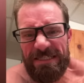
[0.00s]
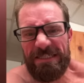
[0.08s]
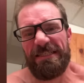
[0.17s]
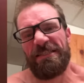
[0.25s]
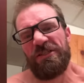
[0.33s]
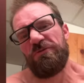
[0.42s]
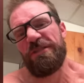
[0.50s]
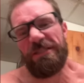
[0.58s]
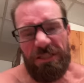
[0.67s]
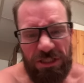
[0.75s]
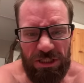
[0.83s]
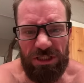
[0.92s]
yeah,
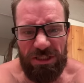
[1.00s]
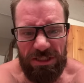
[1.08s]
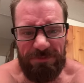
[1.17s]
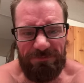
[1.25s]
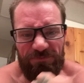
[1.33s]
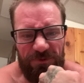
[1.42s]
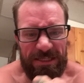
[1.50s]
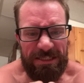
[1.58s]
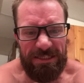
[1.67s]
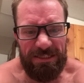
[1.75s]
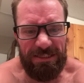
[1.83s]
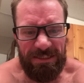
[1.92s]
striations. I'm
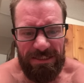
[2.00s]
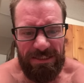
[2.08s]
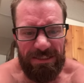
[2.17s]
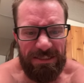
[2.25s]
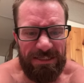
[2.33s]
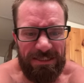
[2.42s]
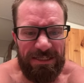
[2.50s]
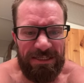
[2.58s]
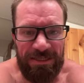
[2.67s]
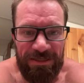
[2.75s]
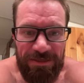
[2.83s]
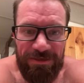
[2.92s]
fucking,
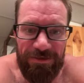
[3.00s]
ah.